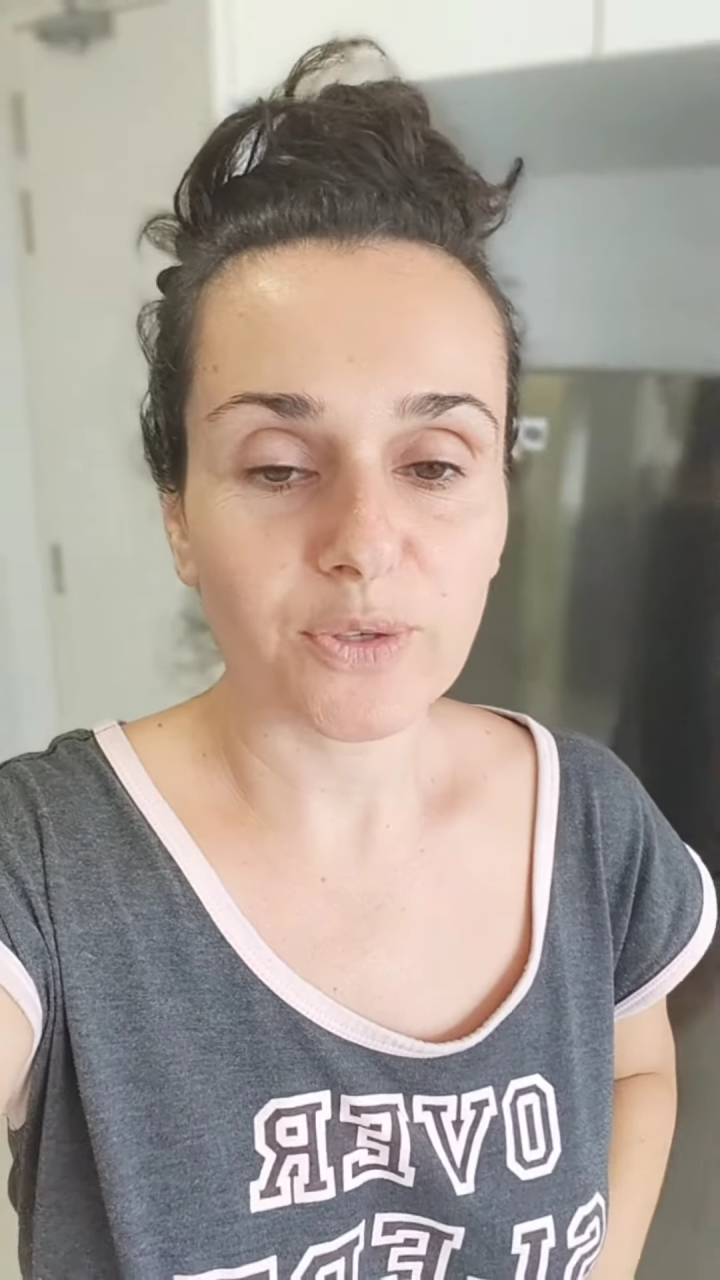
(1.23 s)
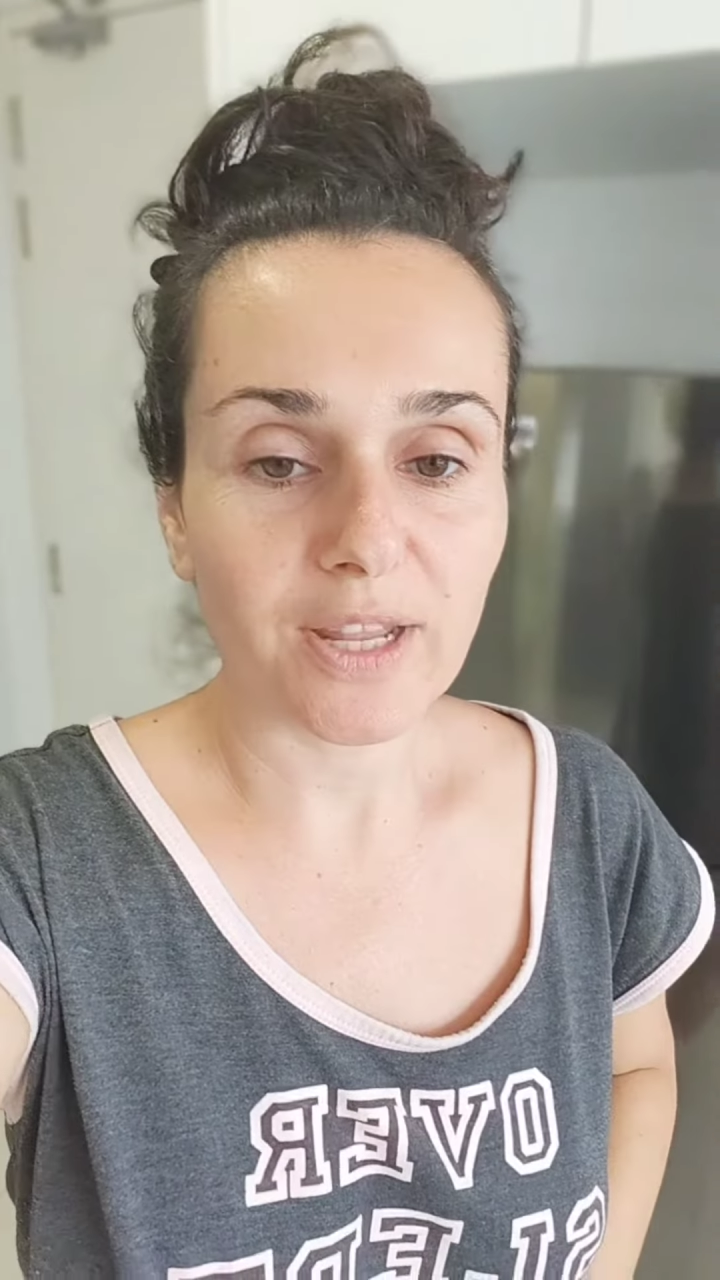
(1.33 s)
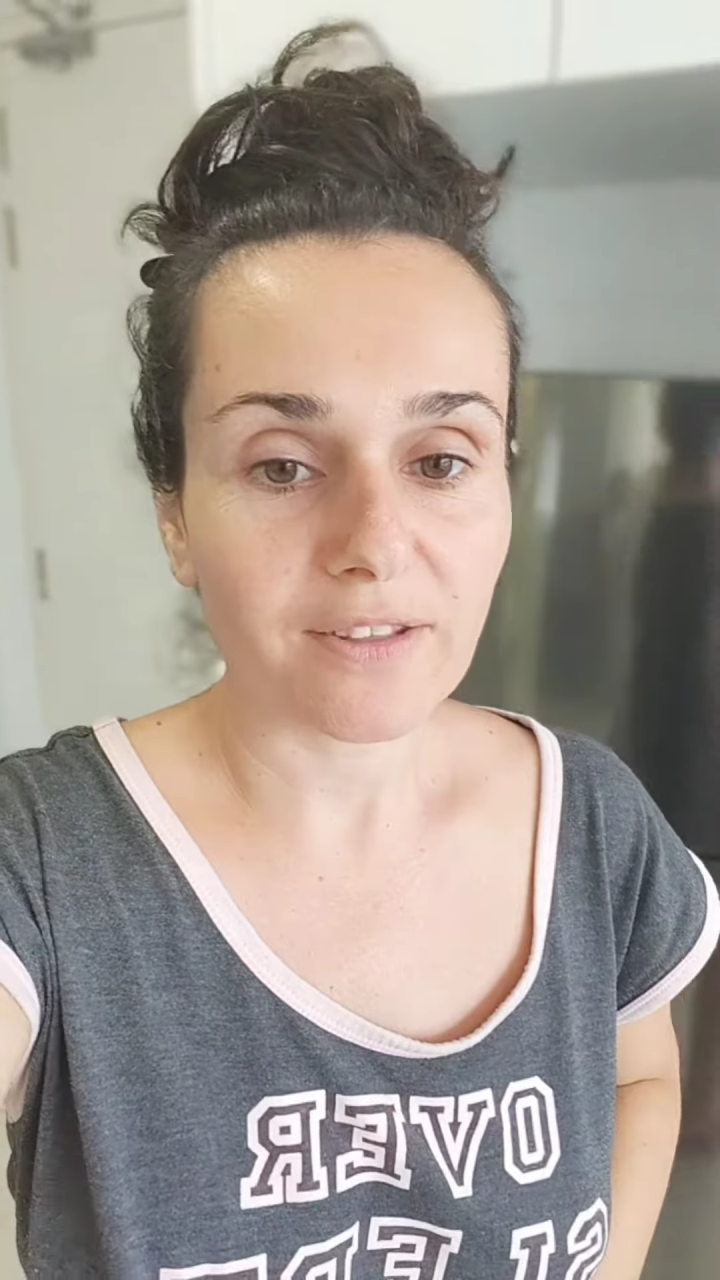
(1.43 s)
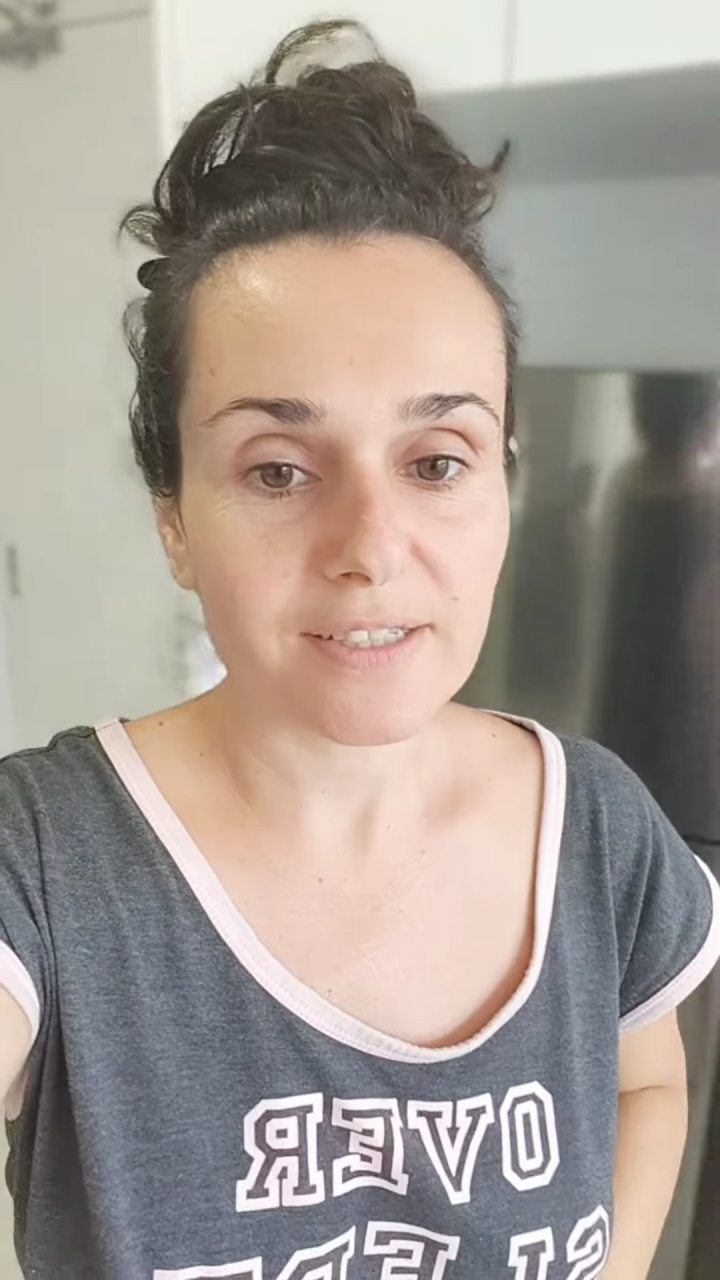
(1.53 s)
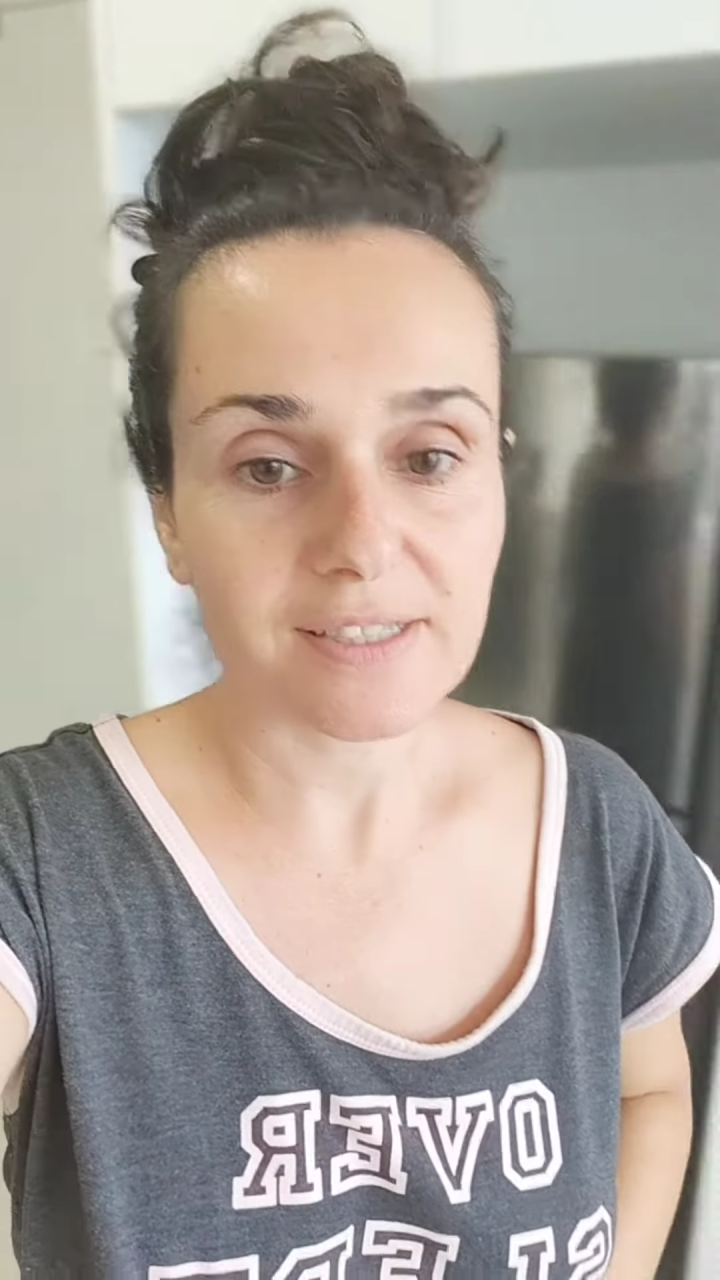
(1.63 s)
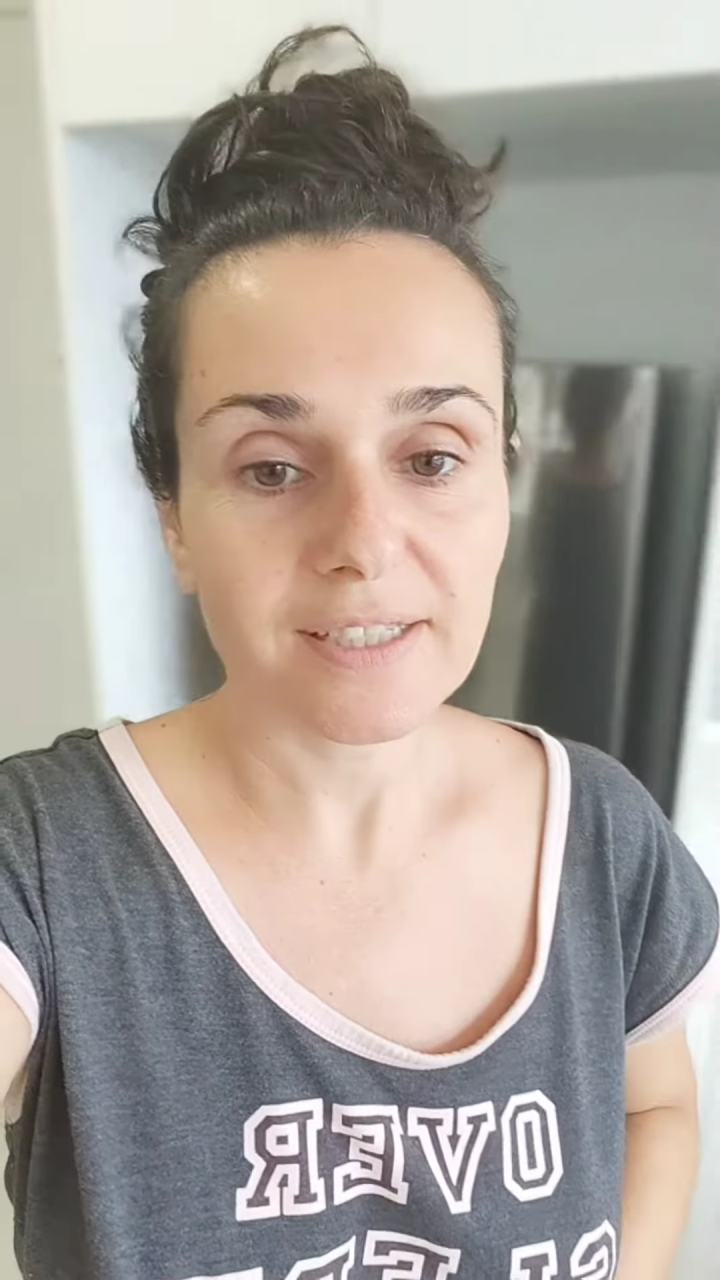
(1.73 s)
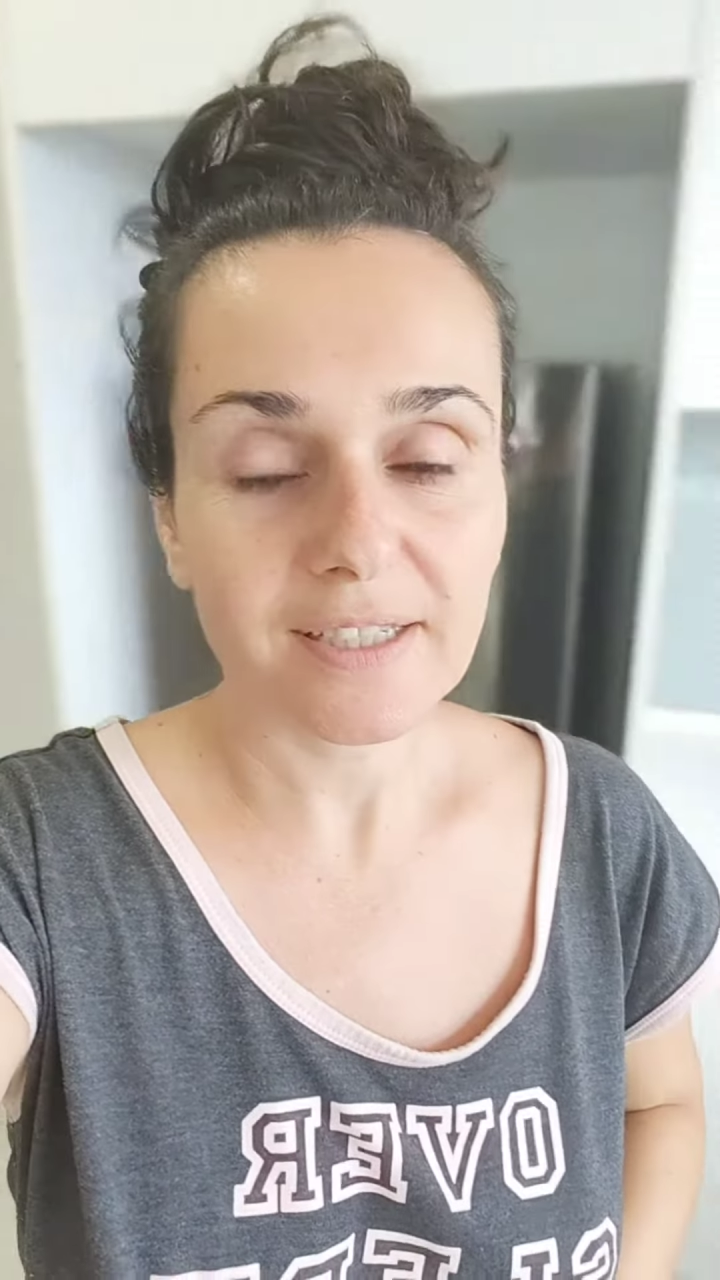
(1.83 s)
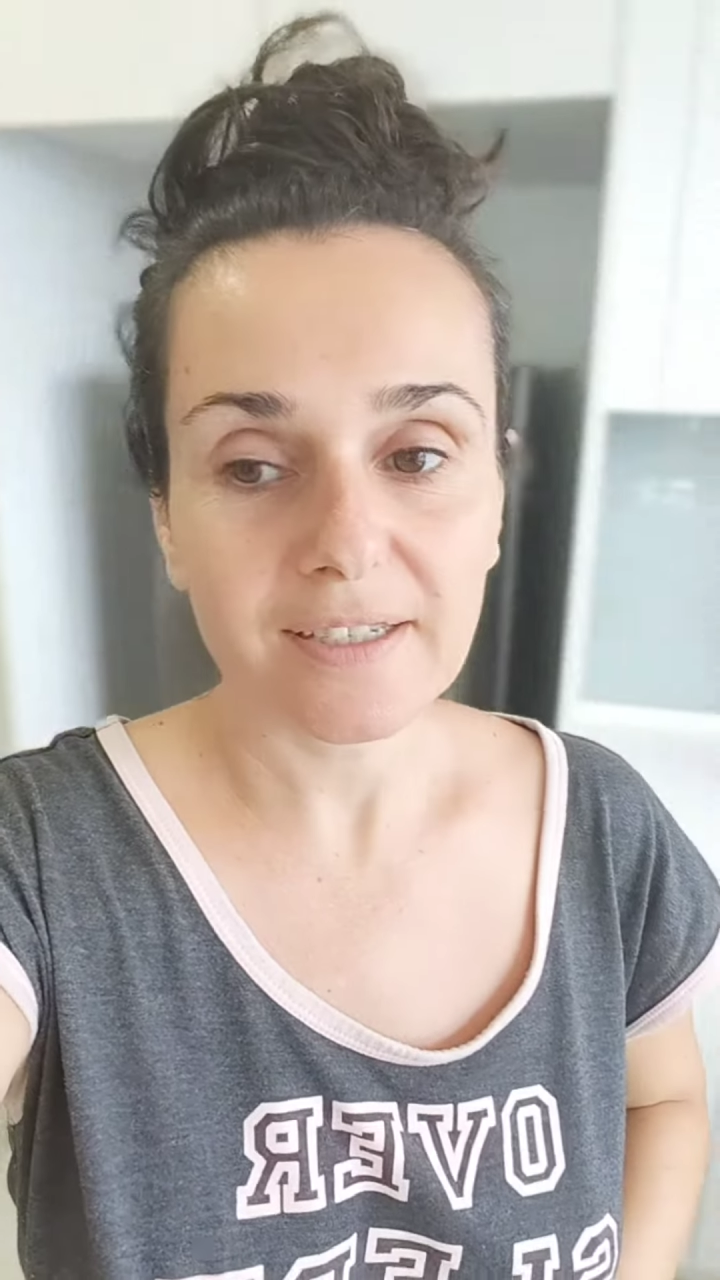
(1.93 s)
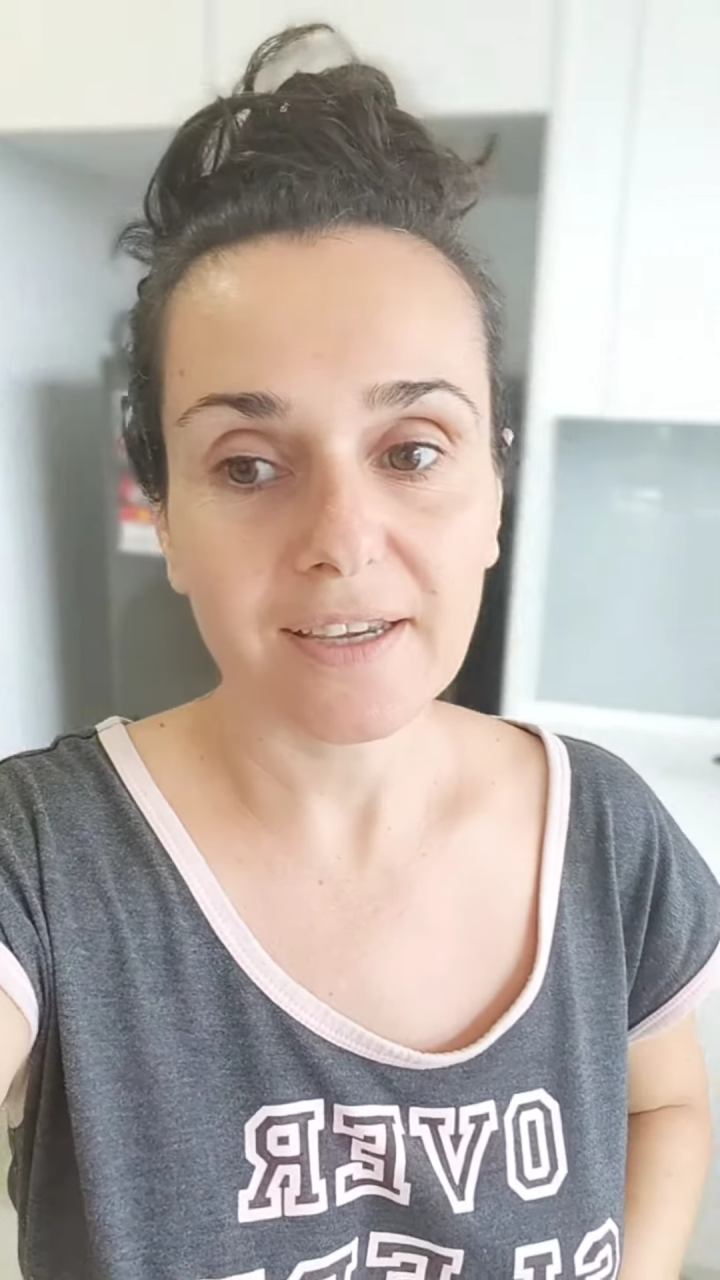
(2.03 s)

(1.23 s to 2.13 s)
another city,